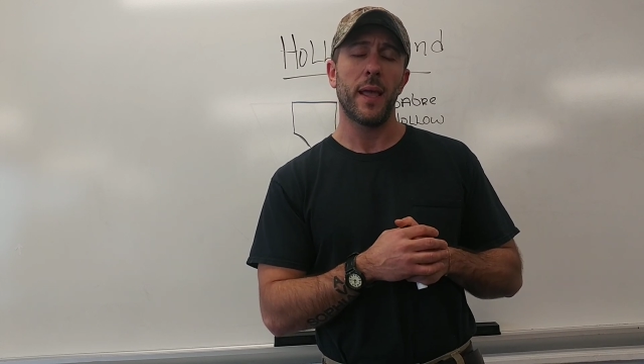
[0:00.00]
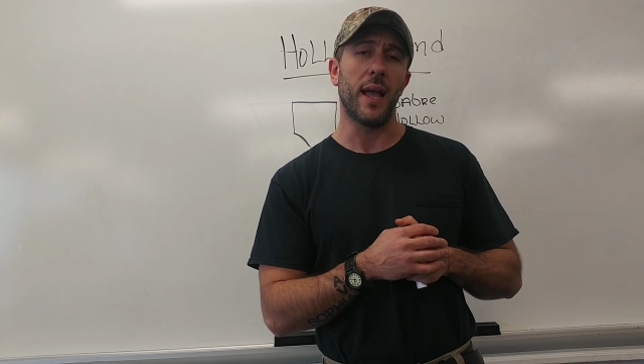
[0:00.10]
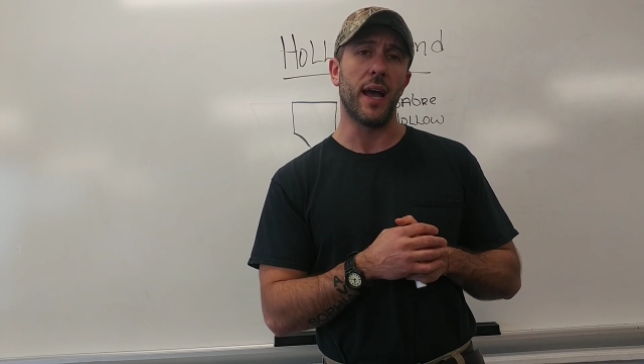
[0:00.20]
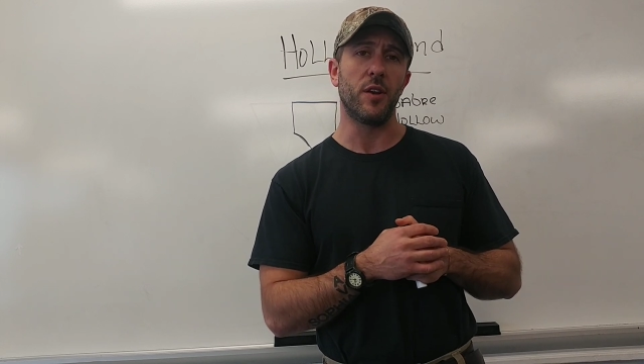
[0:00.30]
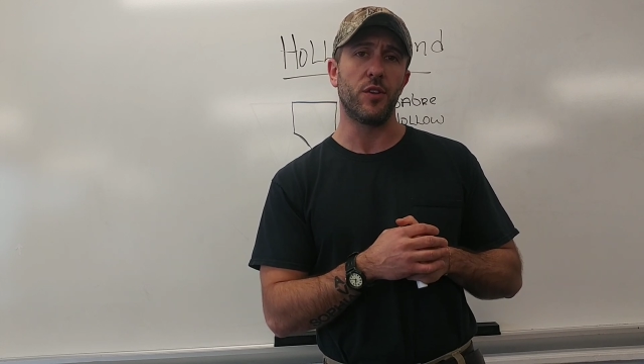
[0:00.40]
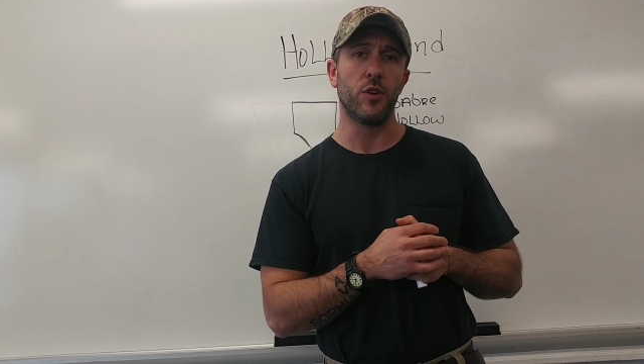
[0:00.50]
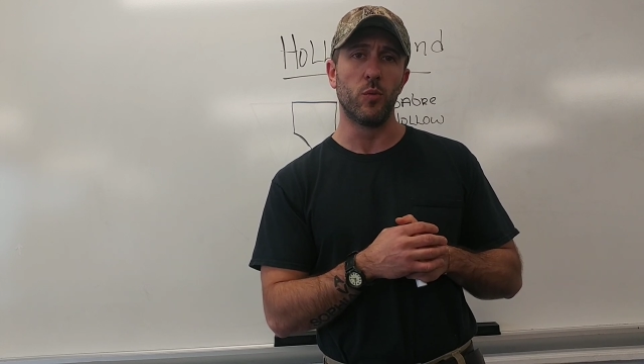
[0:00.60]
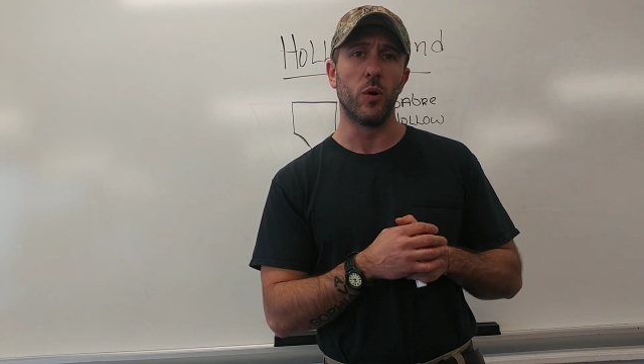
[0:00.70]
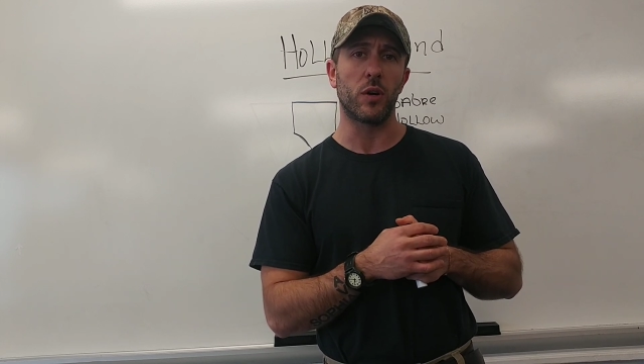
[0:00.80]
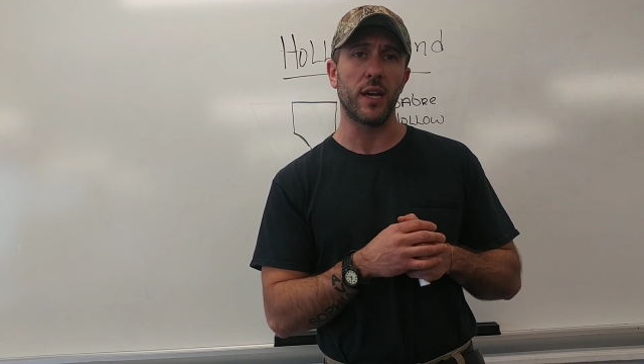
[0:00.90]
and you
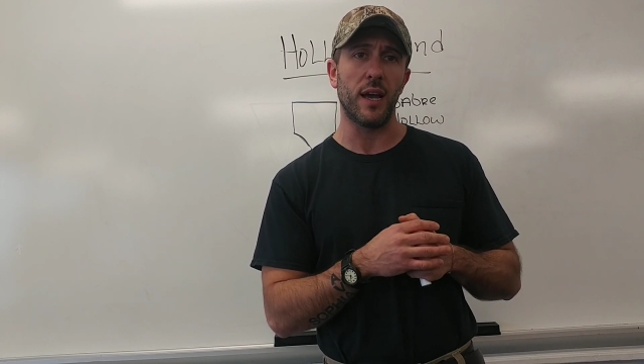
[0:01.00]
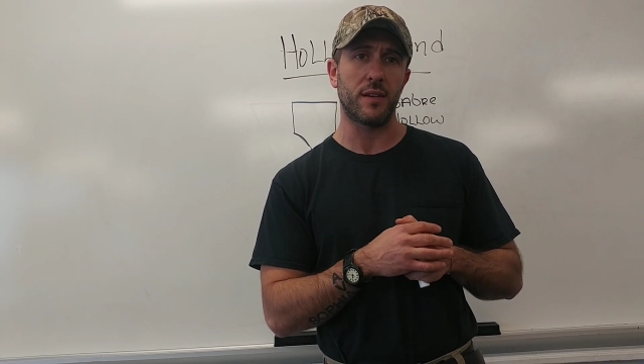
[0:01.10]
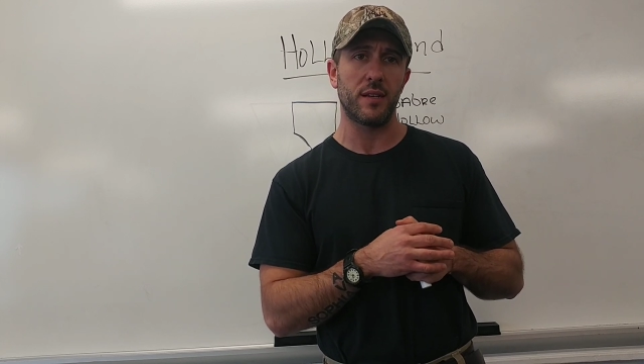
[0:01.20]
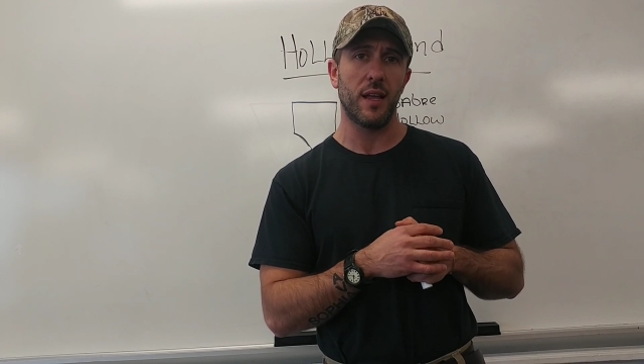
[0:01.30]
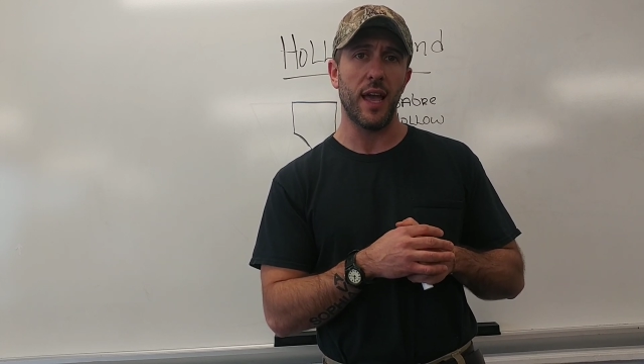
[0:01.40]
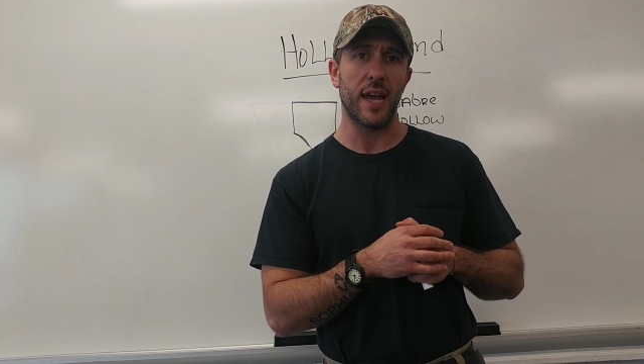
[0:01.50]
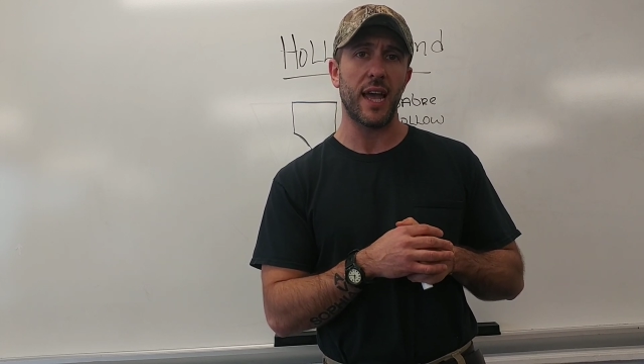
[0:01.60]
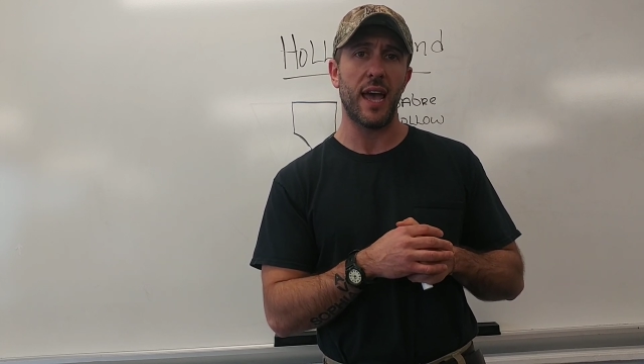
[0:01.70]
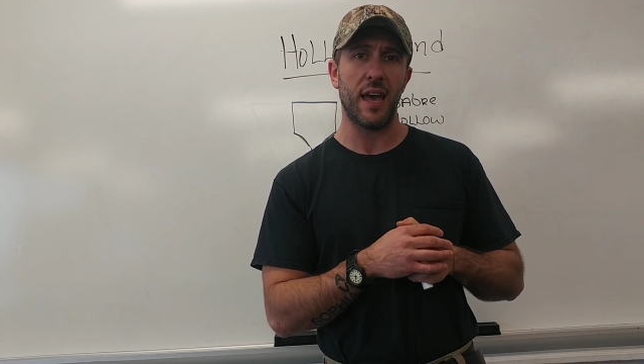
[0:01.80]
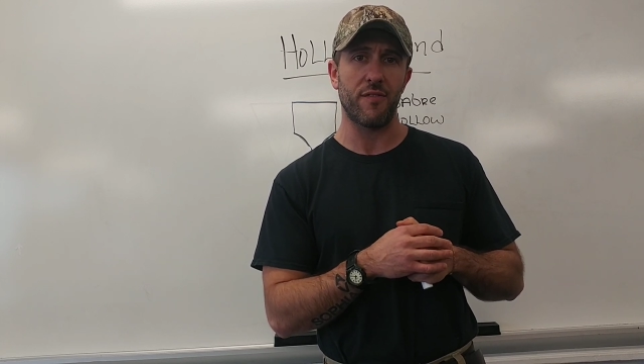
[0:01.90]
will get a
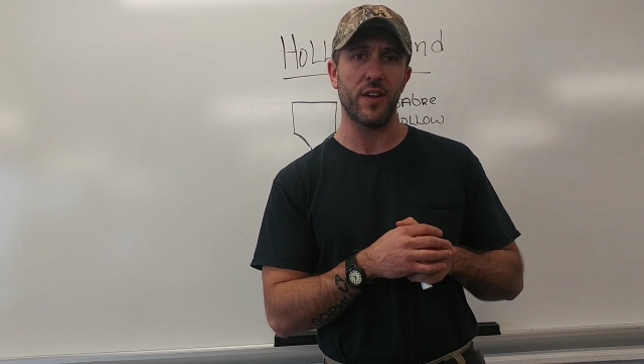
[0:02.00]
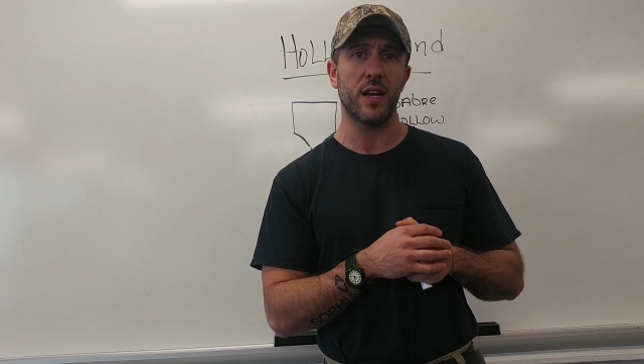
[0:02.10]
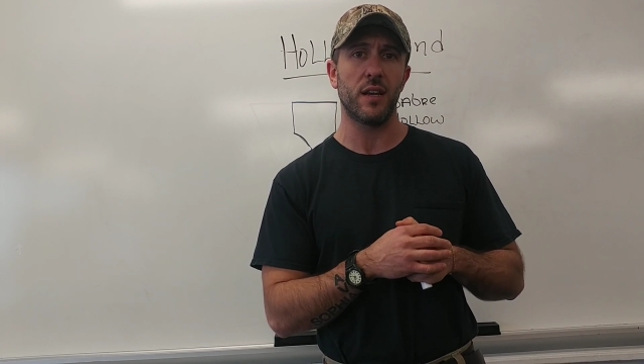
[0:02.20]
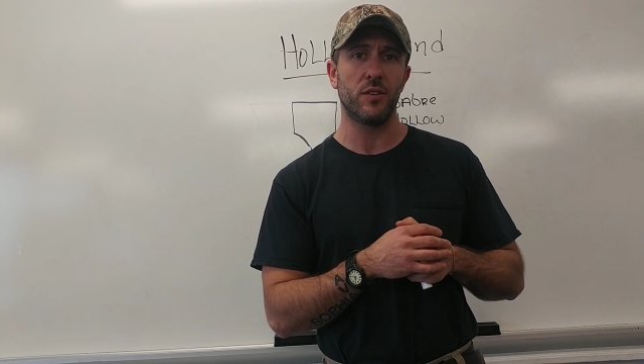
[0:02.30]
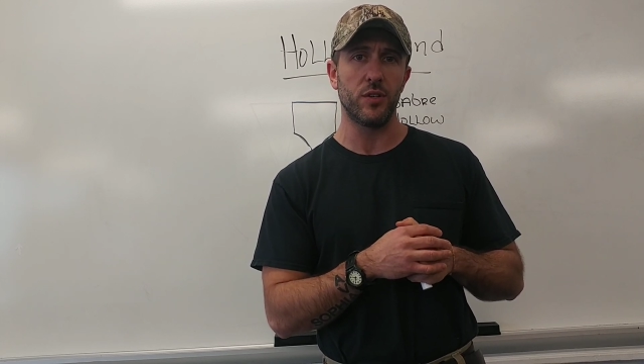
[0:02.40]
heavy